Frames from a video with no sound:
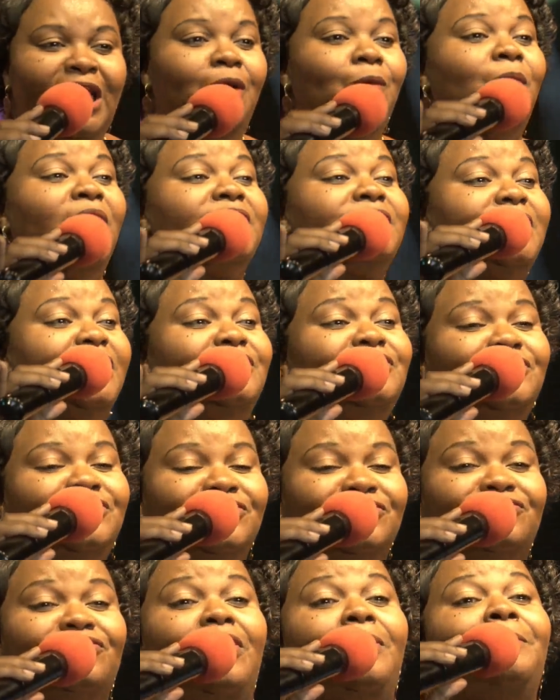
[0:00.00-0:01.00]
care what
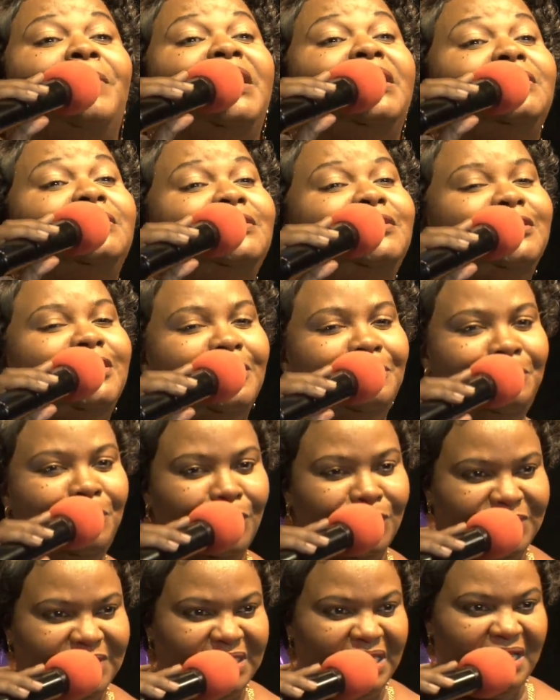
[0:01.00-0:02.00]
instrument he
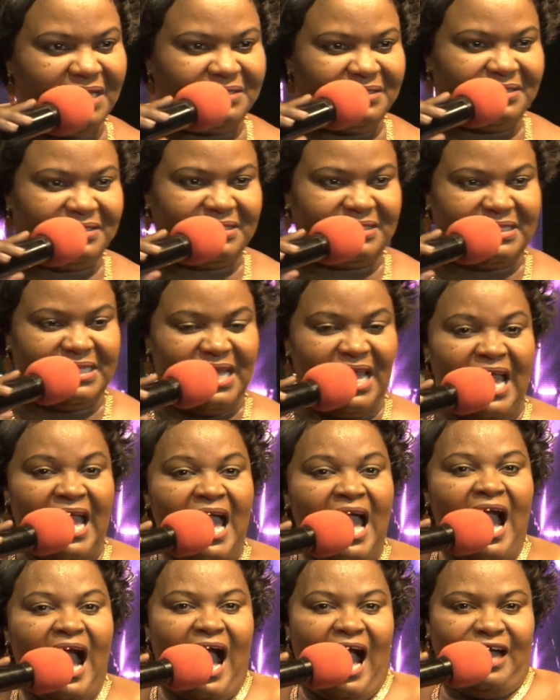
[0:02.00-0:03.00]
possess.
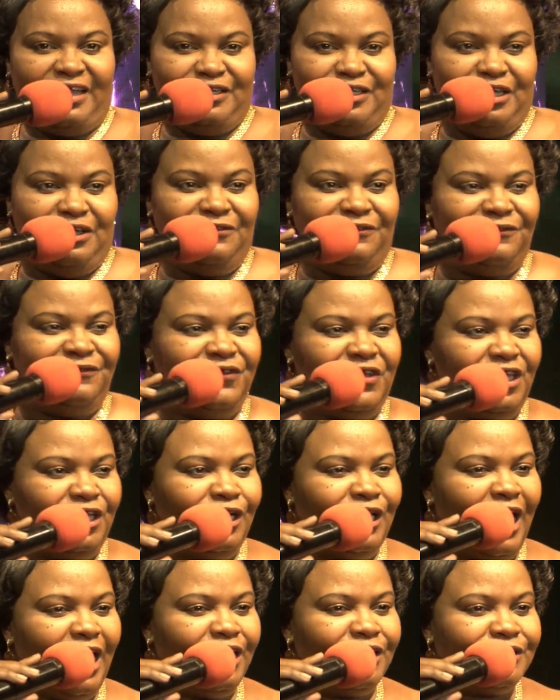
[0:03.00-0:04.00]
And if he
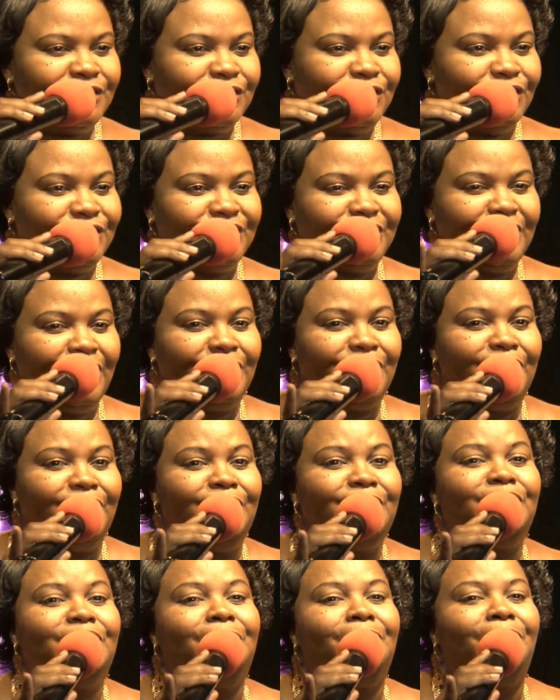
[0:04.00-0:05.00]
like to sing
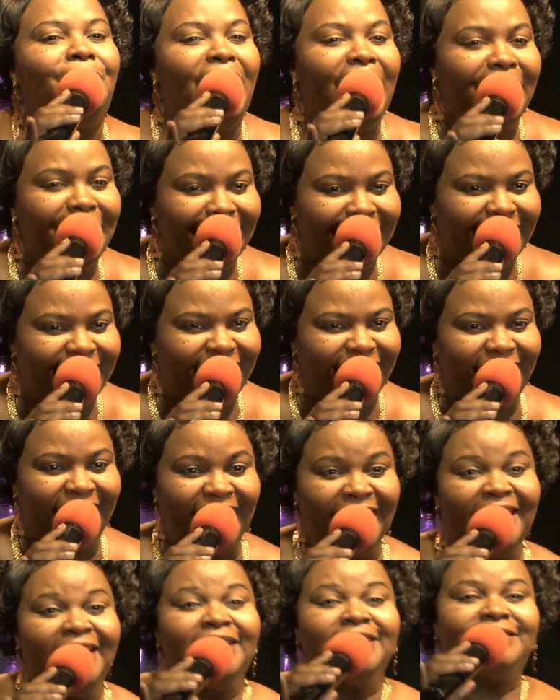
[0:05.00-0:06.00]
in the mic,
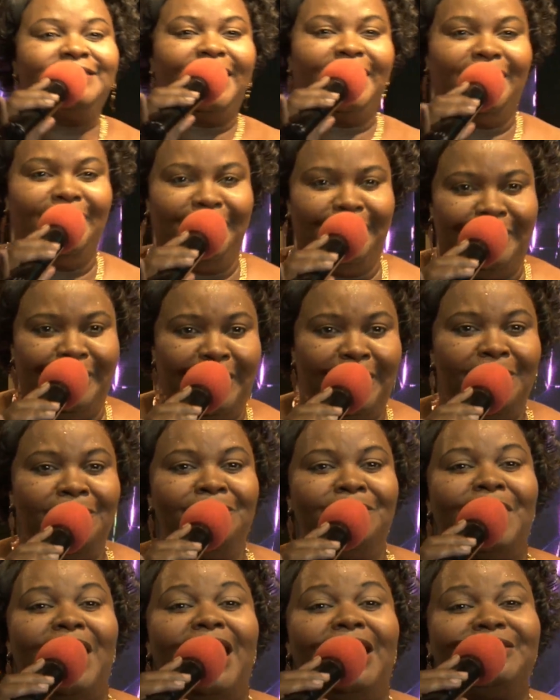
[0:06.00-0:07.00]
tell him
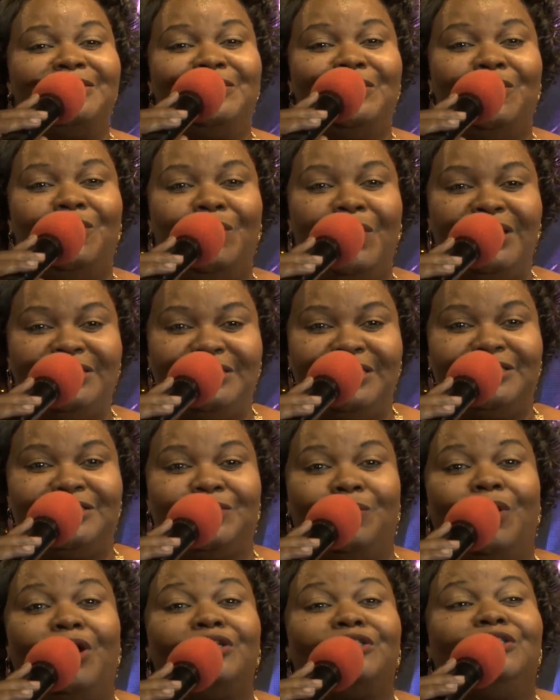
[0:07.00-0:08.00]
a duet is
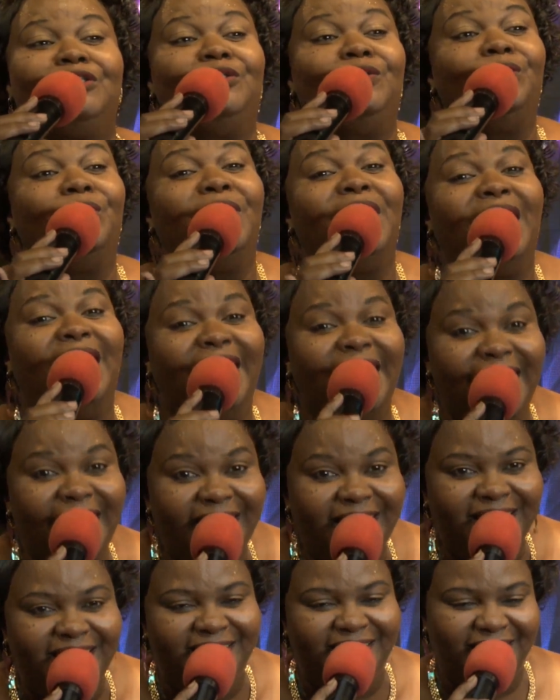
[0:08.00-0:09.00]
what you like.